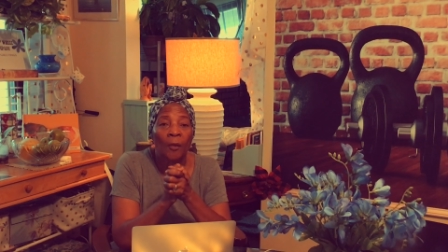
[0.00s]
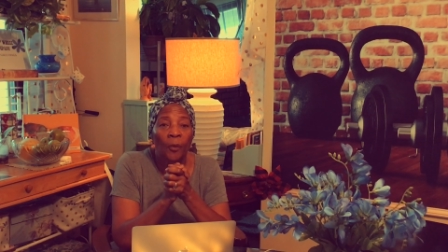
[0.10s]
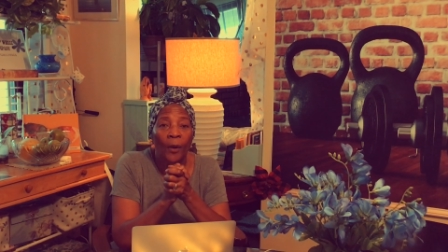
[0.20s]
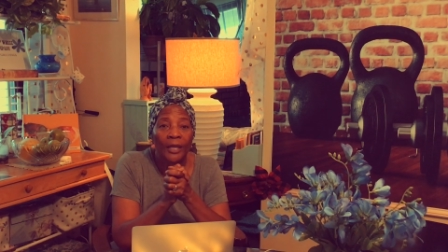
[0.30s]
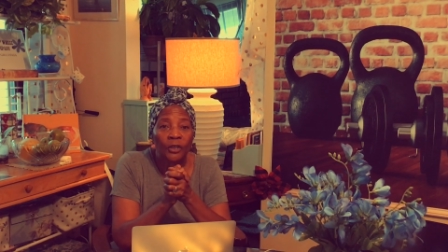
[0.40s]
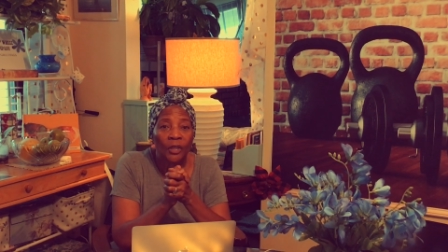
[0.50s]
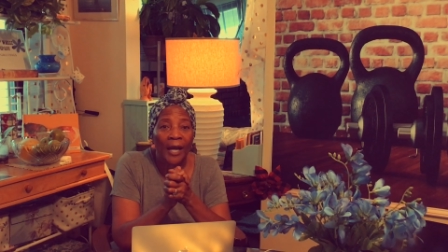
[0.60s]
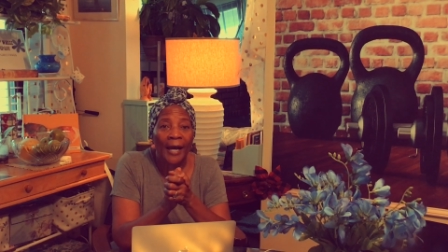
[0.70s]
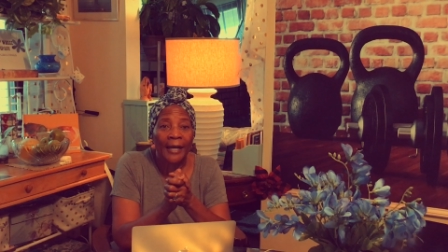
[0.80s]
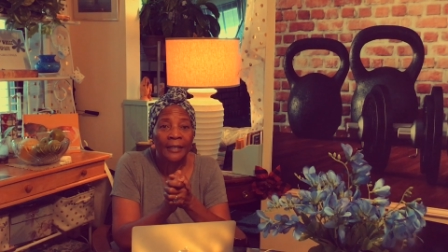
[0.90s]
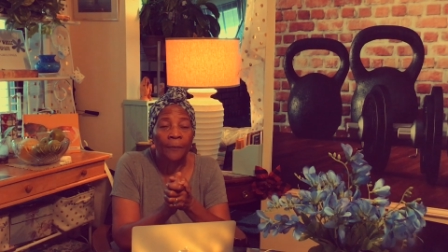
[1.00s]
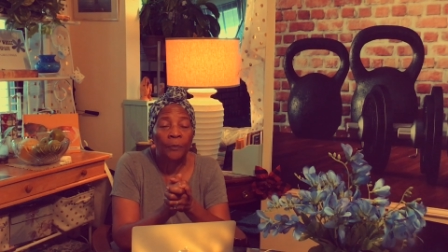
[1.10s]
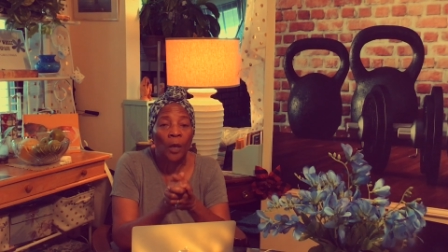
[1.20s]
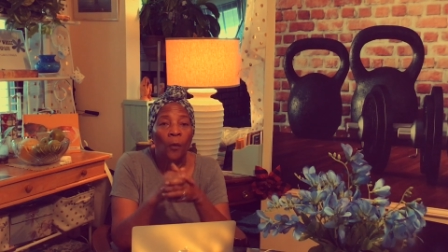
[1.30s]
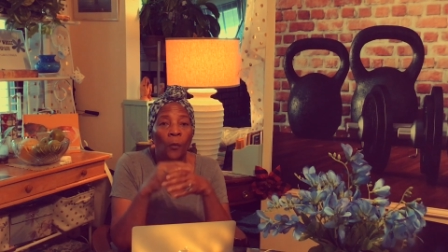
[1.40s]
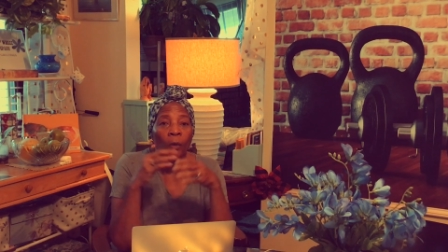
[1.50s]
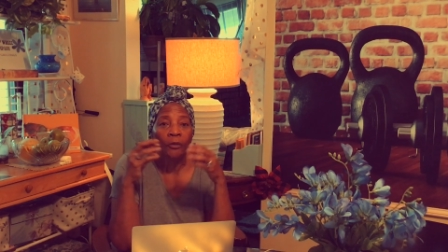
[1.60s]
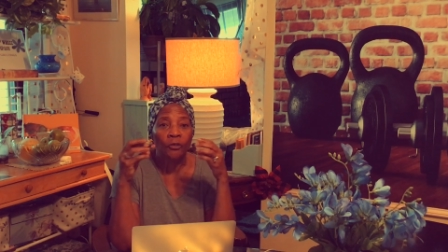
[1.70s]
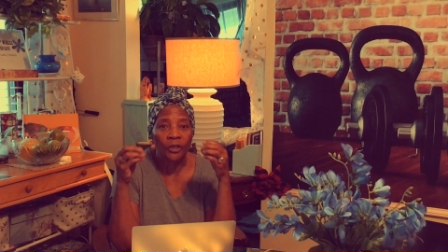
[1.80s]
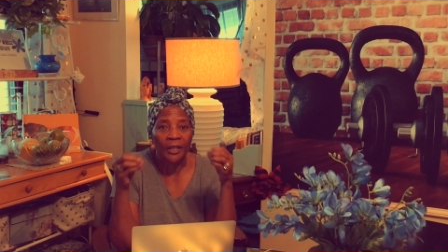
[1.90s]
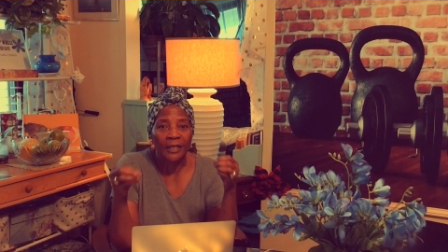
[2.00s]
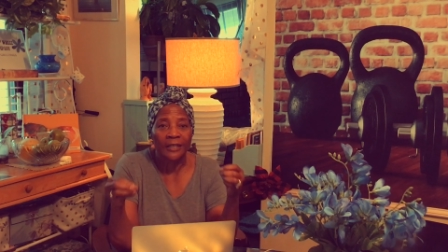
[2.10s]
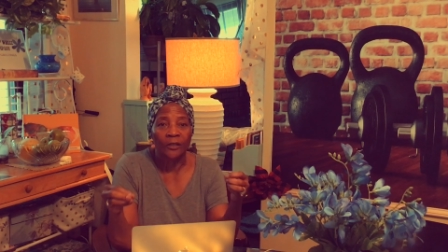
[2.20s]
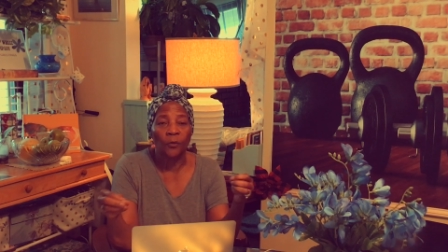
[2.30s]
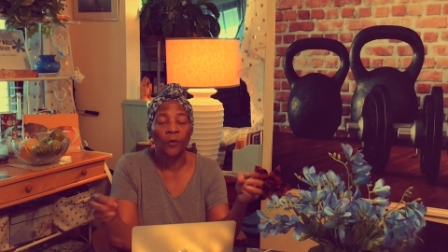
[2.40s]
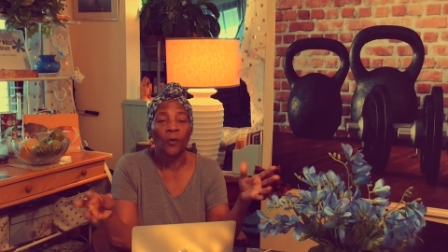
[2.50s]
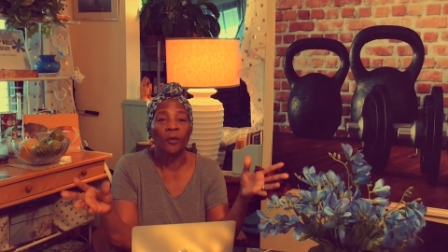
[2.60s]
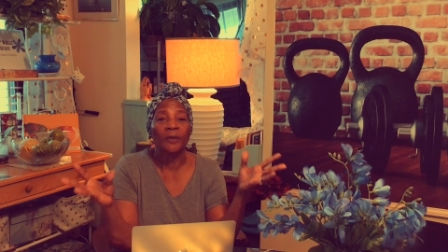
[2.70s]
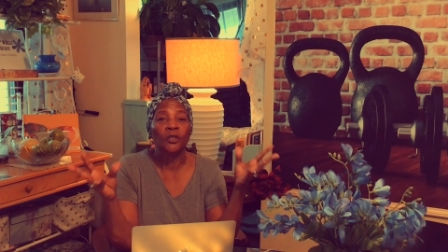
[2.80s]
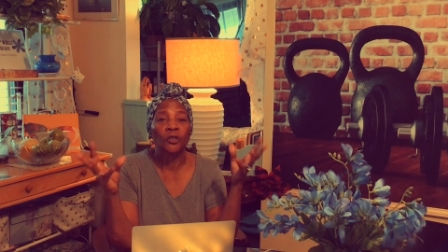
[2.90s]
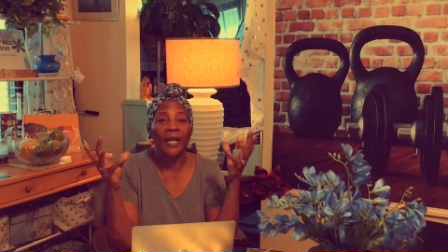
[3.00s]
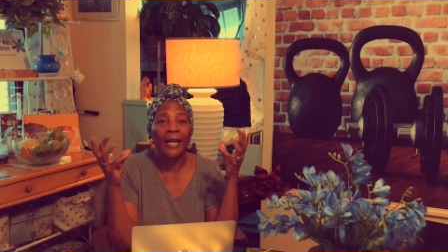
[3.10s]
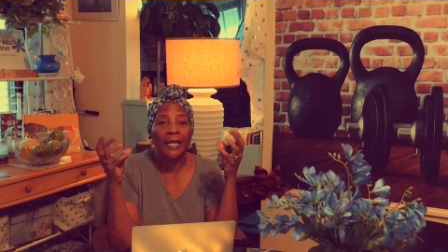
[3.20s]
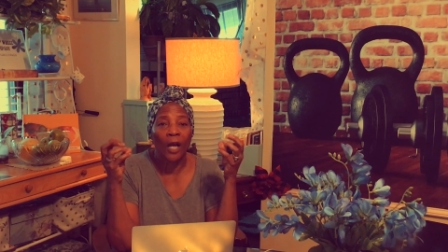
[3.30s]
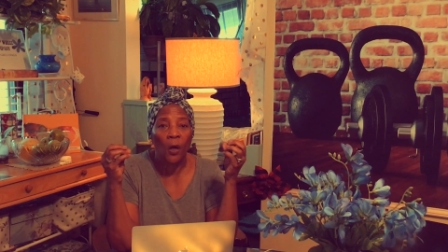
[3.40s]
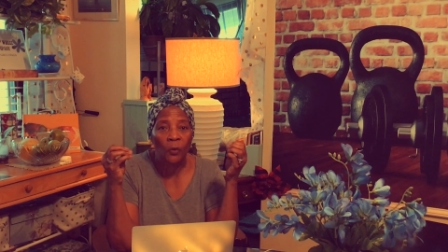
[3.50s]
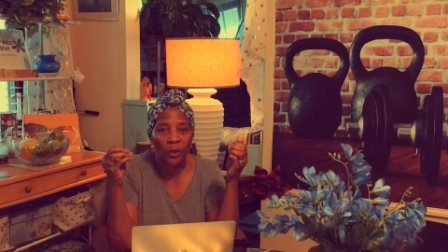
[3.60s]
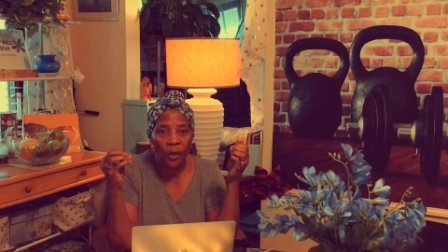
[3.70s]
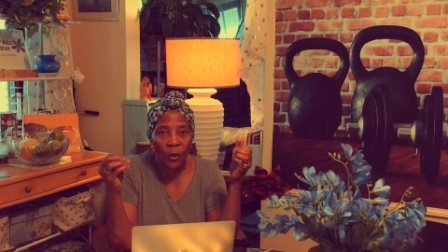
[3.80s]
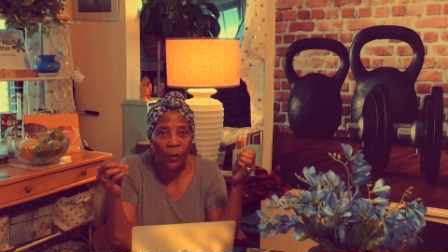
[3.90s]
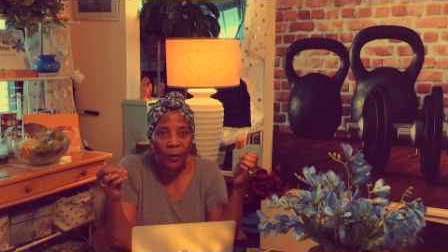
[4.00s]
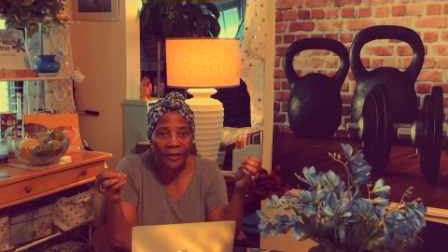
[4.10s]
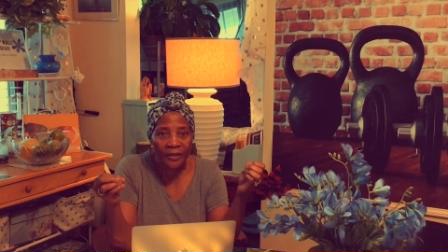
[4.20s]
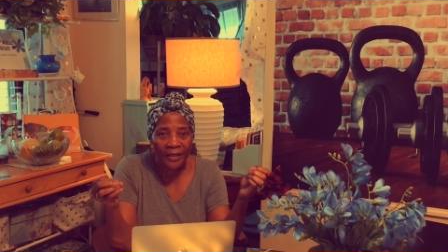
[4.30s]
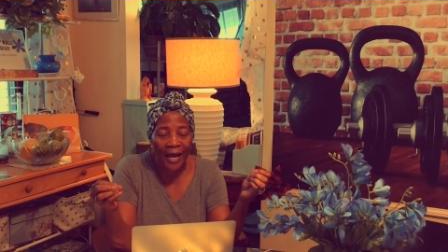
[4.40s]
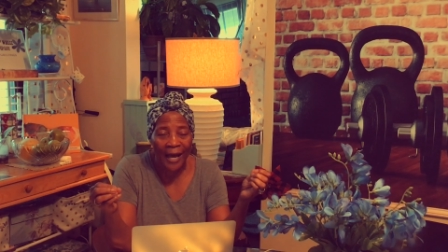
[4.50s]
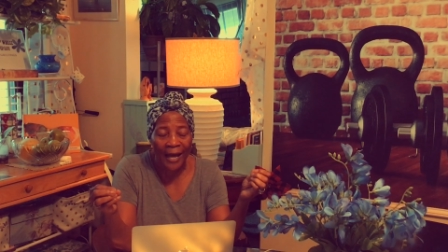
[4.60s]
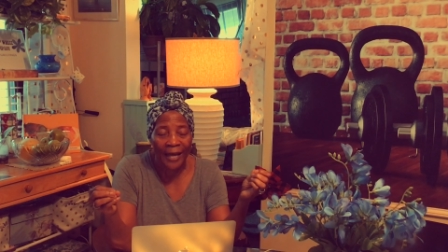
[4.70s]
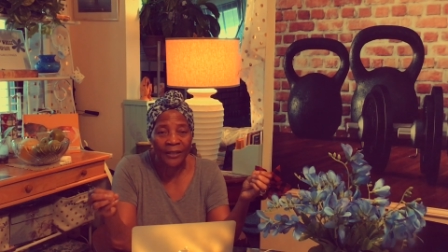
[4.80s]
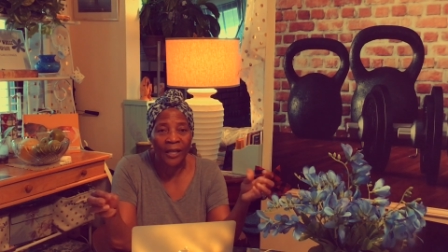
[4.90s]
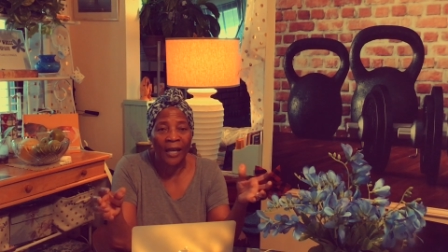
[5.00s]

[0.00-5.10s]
praise God, with Jesus. We want to be standing on the Lord's side.